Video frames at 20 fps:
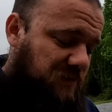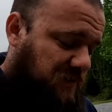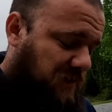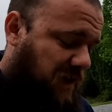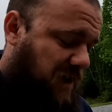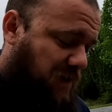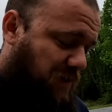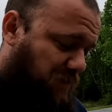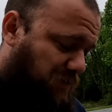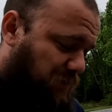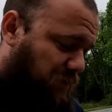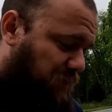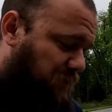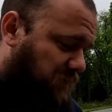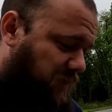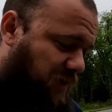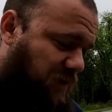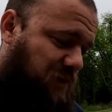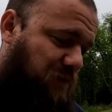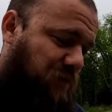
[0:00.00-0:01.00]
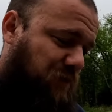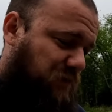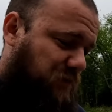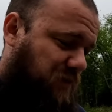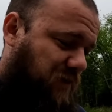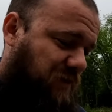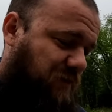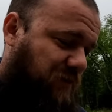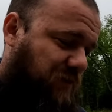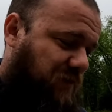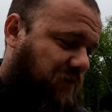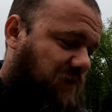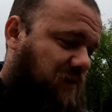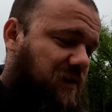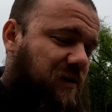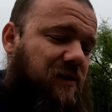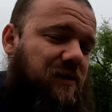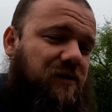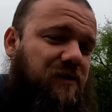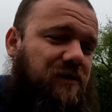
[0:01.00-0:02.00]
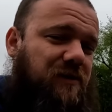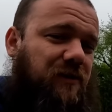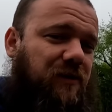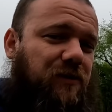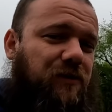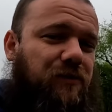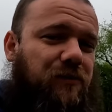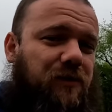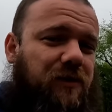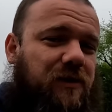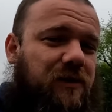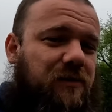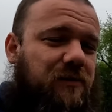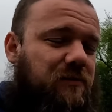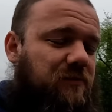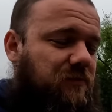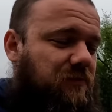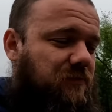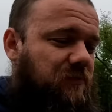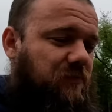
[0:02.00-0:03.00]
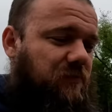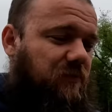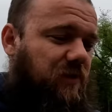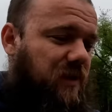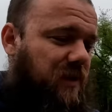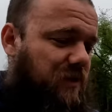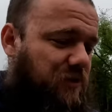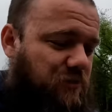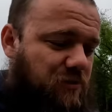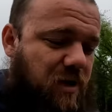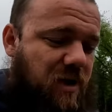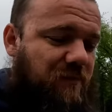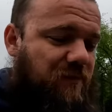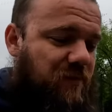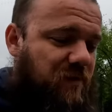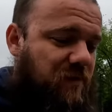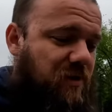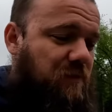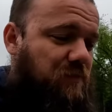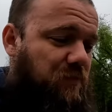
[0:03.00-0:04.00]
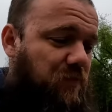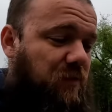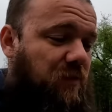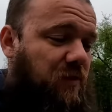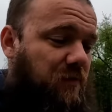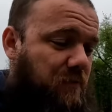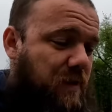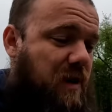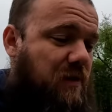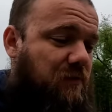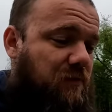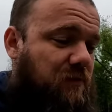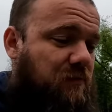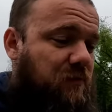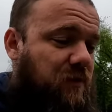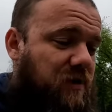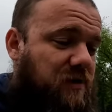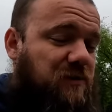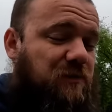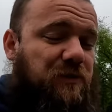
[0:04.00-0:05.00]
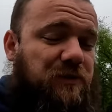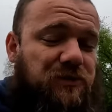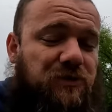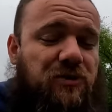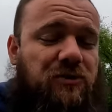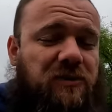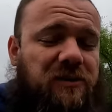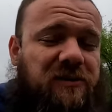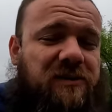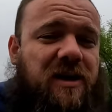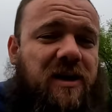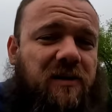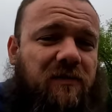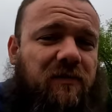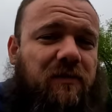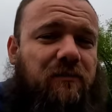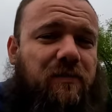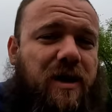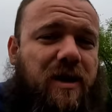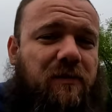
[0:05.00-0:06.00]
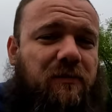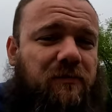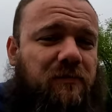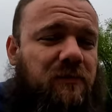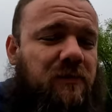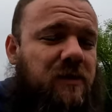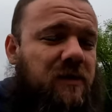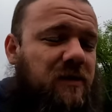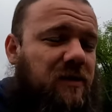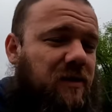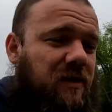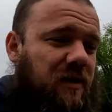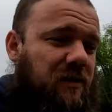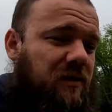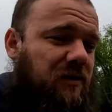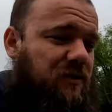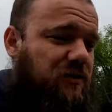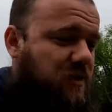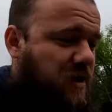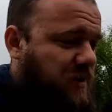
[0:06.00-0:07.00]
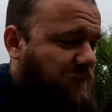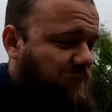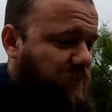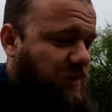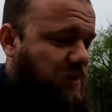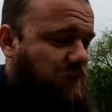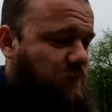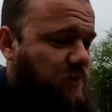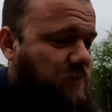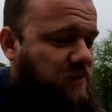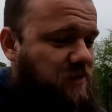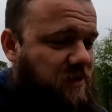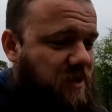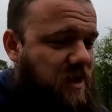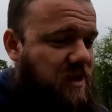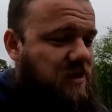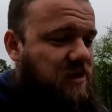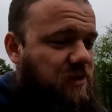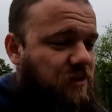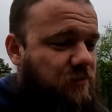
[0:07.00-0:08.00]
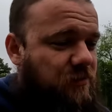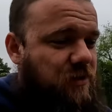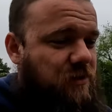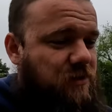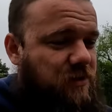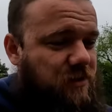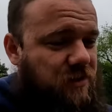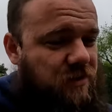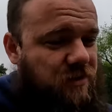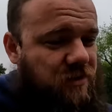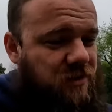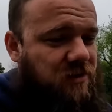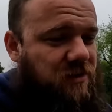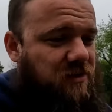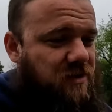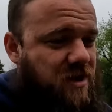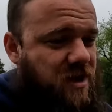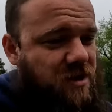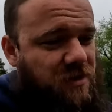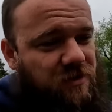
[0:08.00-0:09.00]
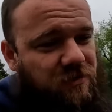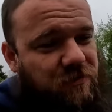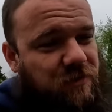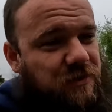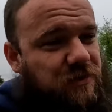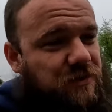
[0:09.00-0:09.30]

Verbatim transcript: terrible, terrible driveway. It was literally like driving up the mountain because it was on the side of the mountain and the driveway was 90 degree turn into 90 degree